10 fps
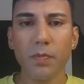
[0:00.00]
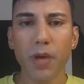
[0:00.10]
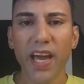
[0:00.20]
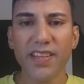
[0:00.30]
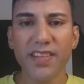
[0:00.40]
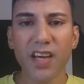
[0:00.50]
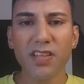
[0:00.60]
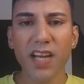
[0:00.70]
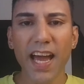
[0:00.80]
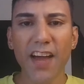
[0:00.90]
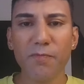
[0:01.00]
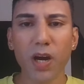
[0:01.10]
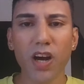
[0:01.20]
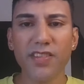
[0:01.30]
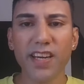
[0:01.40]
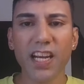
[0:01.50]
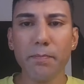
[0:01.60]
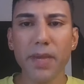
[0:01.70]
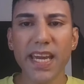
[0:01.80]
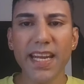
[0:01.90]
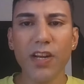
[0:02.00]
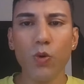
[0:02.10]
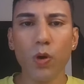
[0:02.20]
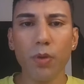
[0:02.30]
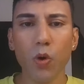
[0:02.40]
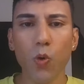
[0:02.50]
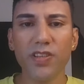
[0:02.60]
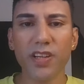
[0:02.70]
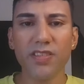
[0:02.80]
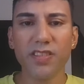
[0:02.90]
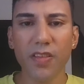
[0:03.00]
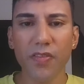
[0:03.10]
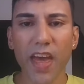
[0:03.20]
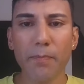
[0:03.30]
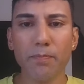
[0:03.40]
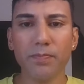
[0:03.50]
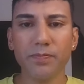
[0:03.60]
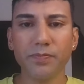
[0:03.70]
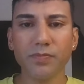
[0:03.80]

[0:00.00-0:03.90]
but it doesn't have particular meaning or importance to them